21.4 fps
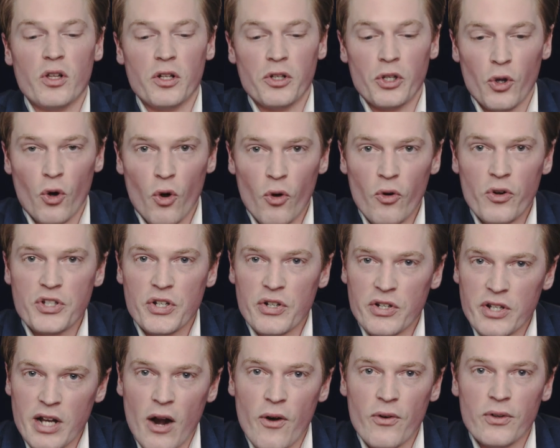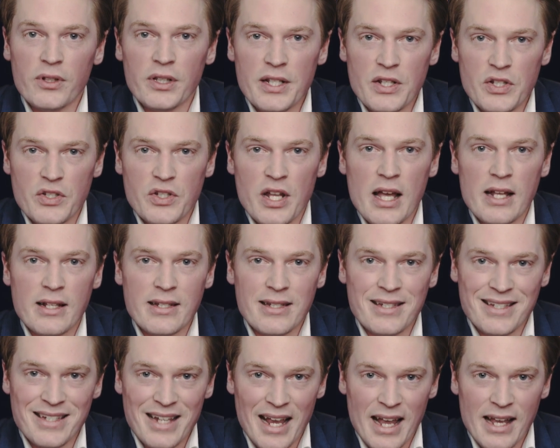the law as it currently stands
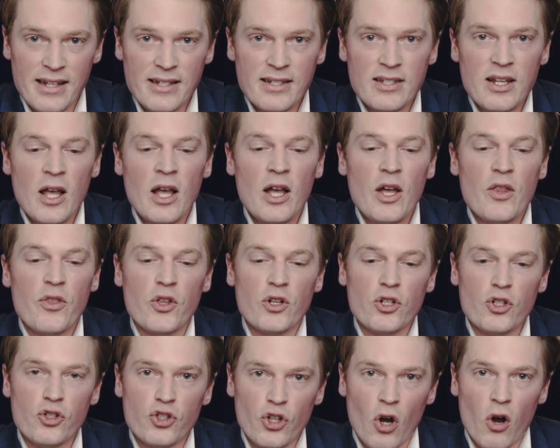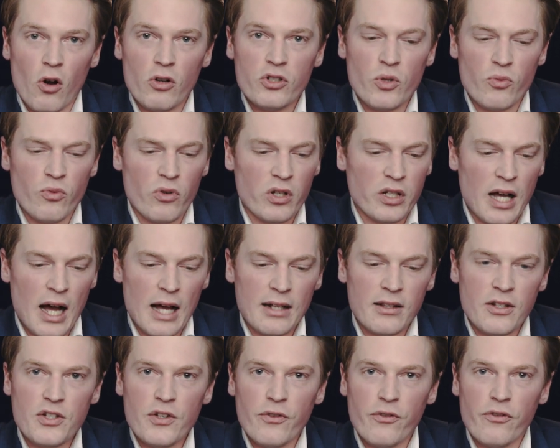says that a doctor,
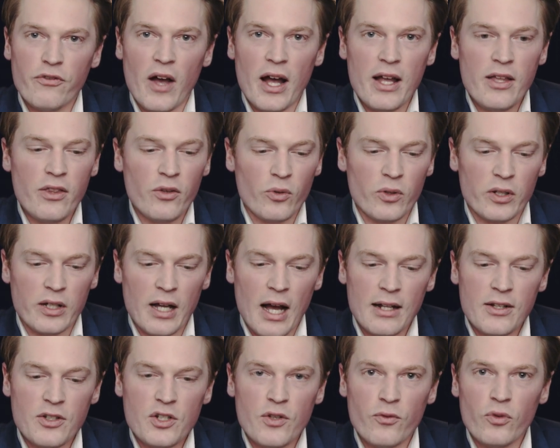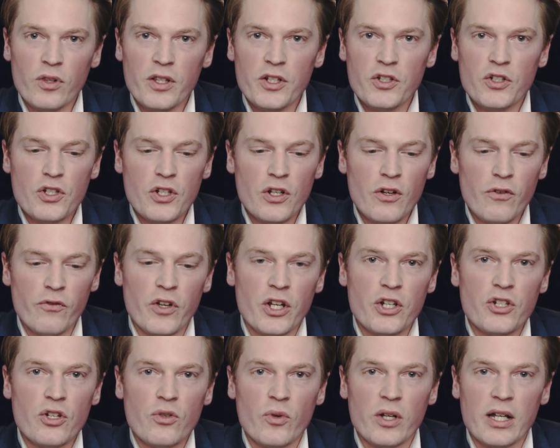regardless of faith, regardless of religious
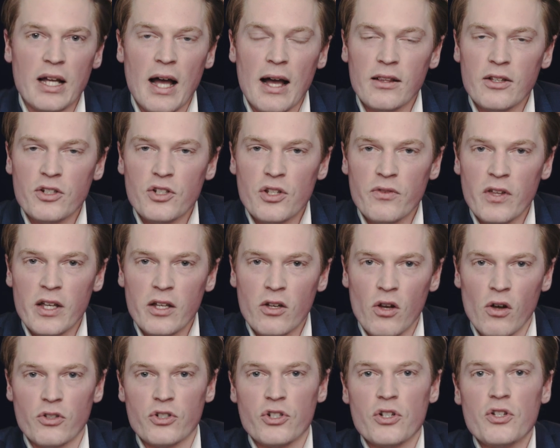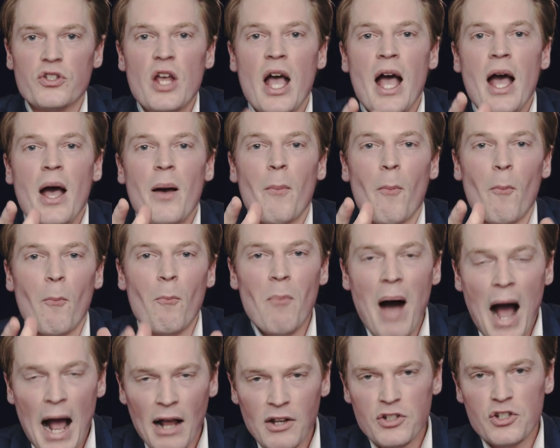conviction, regardless of their conscience,
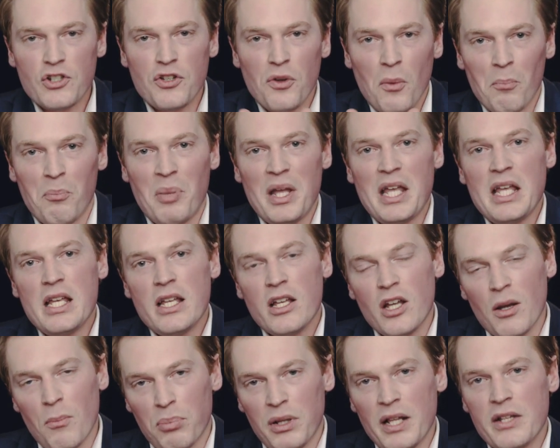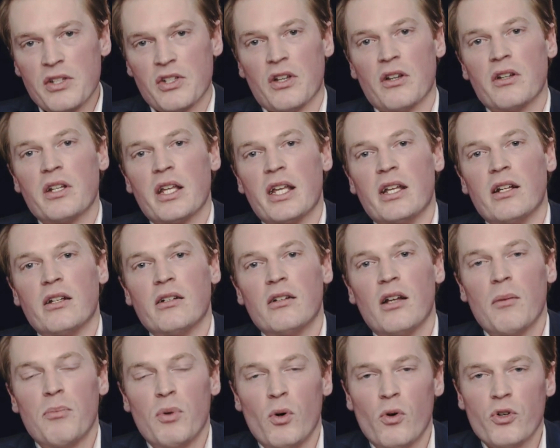must be complicit in
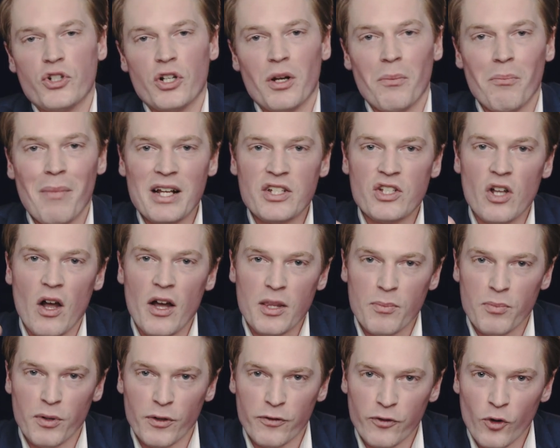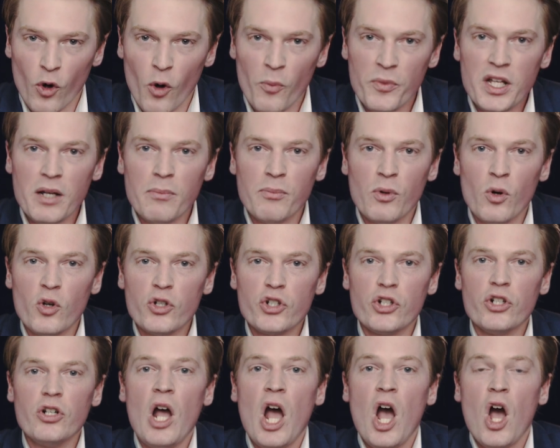abortion, must either perform the
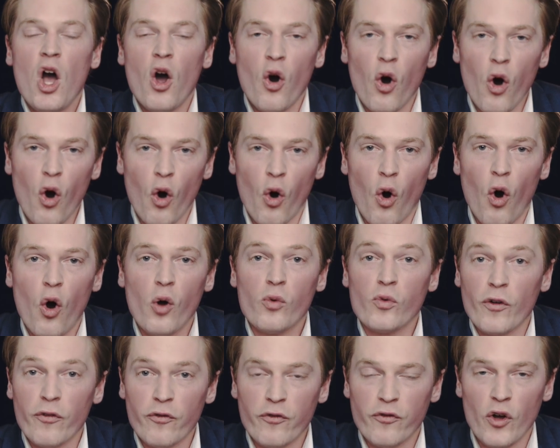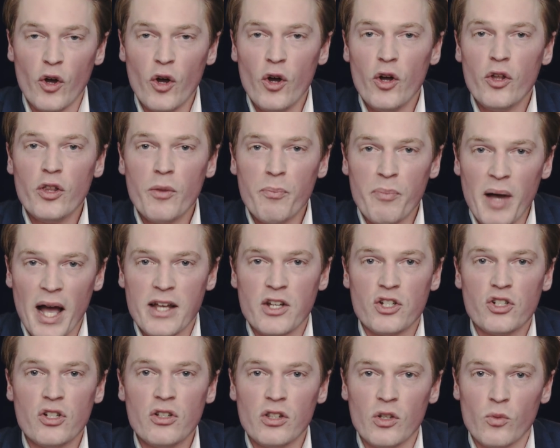abortion or refer the
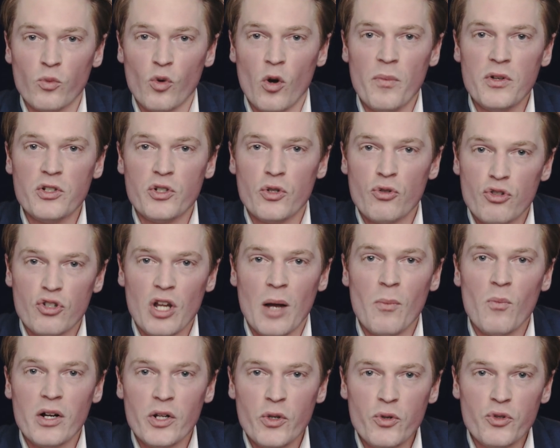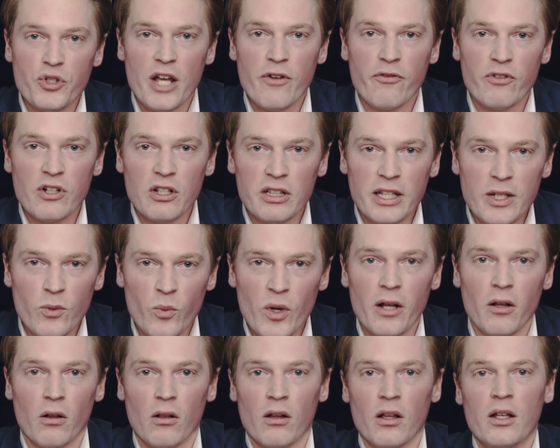patient, the woman, to someone who definitely
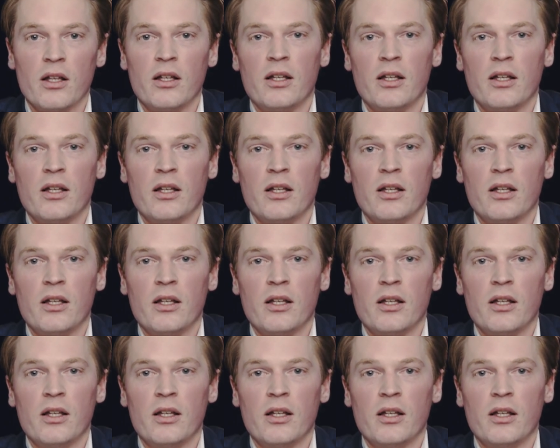will.